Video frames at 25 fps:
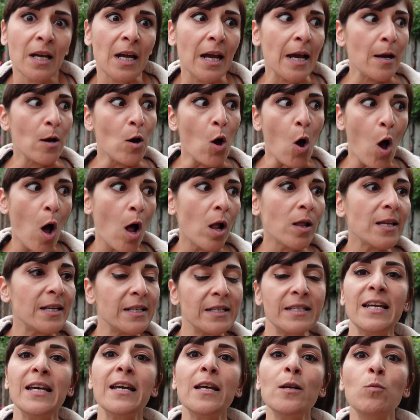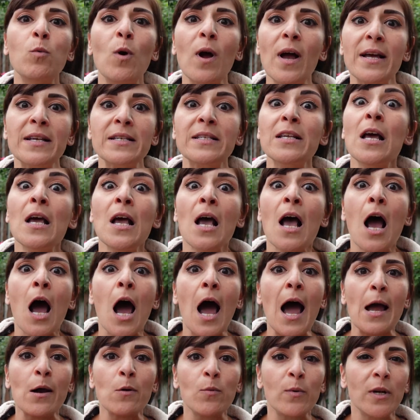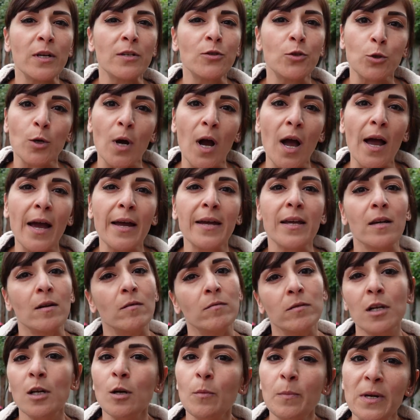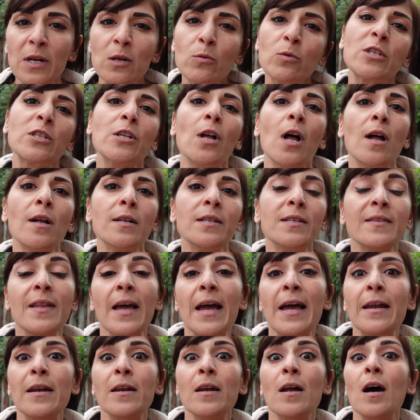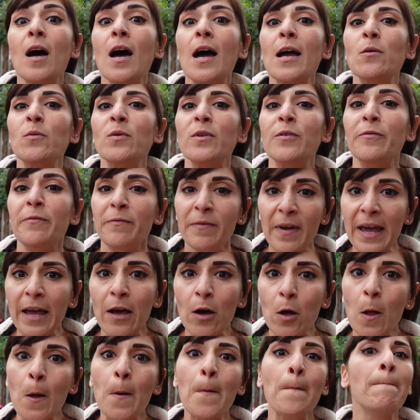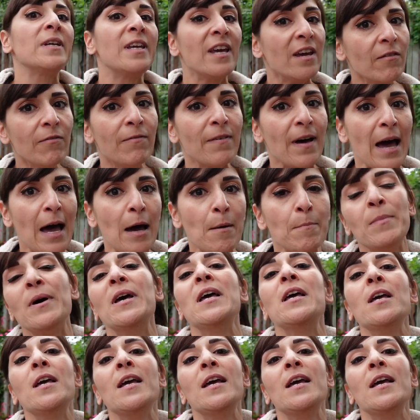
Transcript: And all it did was I would try, get a little bit of results, then I would fail, give up,